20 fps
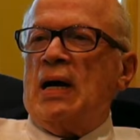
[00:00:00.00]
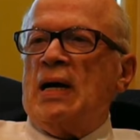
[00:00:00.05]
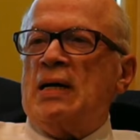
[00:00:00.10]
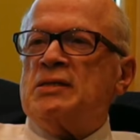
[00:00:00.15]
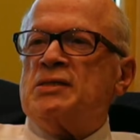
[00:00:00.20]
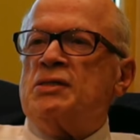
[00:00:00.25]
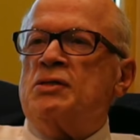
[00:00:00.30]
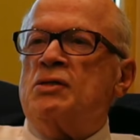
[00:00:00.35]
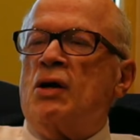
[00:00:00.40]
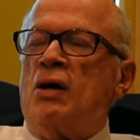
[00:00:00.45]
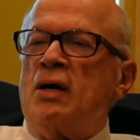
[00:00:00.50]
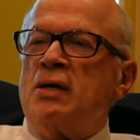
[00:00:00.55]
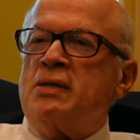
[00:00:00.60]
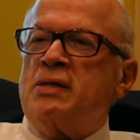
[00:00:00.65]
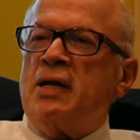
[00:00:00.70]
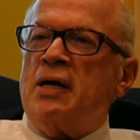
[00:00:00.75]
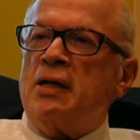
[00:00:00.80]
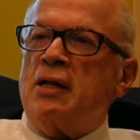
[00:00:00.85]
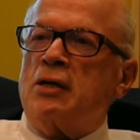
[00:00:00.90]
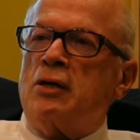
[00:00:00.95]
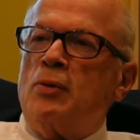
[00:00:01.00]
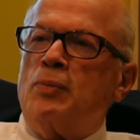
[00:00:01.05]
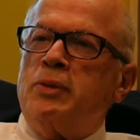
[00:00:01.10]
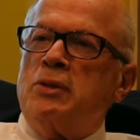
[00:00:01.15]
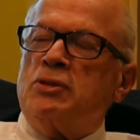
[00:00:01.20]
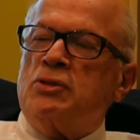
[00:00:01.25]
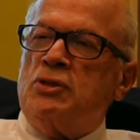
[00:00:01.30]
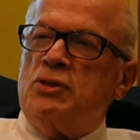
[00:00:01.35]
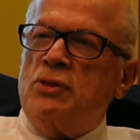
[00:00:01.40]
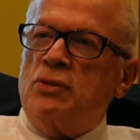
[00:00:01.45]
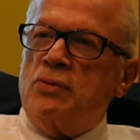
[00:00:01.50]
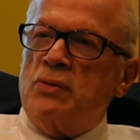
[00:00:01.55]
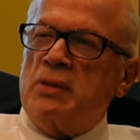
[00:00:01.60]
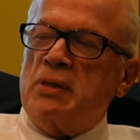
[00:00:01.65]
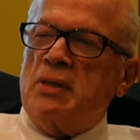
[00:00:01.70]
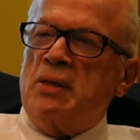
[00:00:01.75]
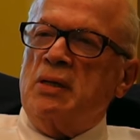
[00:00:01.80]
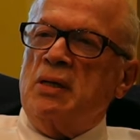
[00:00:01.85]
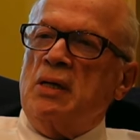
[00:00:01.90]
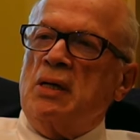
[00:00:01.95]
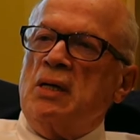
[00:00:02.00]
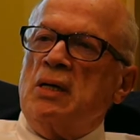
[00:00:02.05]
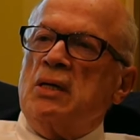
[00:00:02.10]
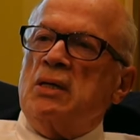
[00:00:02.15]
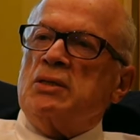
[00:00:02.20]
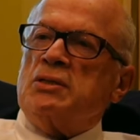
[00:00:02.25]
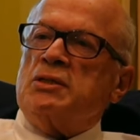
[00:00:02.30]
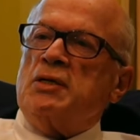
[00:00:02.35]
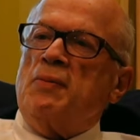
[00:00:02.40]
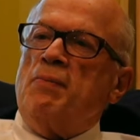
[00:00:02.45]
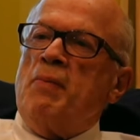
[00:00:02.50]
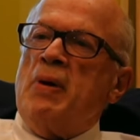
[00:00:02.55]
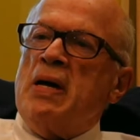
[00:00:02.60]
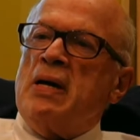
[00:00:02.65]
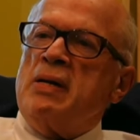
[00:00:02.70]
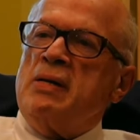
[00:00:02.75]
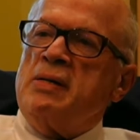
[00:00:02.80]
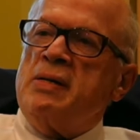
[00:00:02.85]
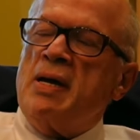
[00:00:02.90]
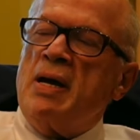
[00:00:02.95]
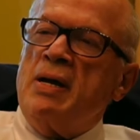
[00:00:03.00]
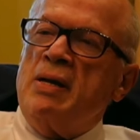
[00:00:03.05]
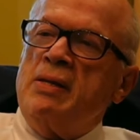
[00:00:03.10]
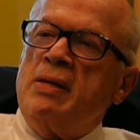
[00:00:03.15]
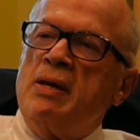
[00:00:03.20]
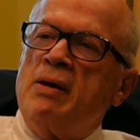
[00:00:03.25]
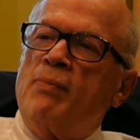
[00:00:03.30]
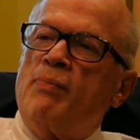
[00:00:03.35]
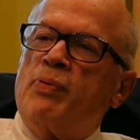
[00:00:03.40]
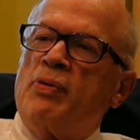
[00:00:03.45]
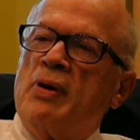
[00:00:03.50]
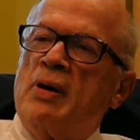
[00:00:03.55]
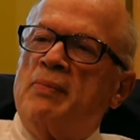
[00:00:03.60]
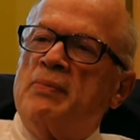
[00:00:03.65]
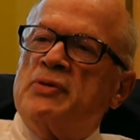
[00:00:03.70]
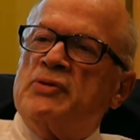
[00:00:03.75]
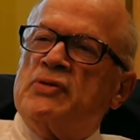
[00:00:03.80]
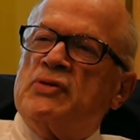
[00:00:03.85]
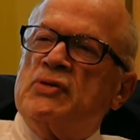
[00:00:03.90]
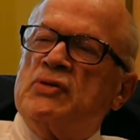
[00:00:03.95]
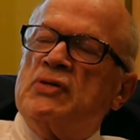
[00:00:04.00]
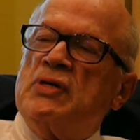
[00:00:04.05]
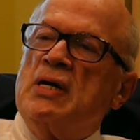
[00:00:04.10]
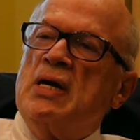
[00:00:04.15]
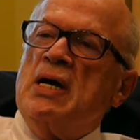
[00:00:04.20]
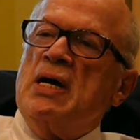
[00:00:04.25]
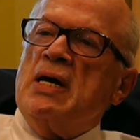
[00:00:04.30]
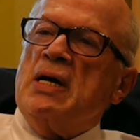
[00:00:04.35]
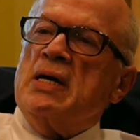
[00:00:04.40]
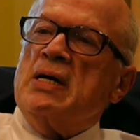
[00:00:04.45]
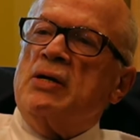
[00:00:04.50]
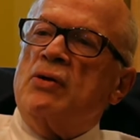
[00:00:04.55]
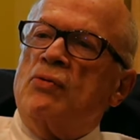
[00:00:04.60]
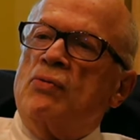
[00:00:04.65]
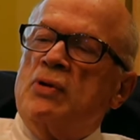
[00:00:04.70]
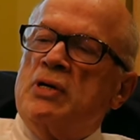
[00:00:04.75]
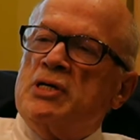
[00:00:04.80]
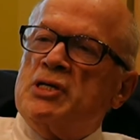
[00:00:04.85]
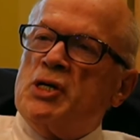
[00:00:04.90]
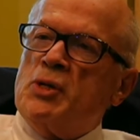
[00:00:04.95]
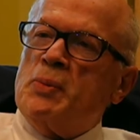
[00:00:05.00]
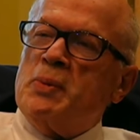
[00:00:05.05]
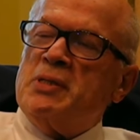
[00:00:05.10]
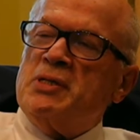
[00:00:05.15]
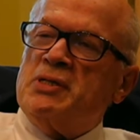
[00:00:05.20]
has a non-delegable duty to maintain their premises in a reasonably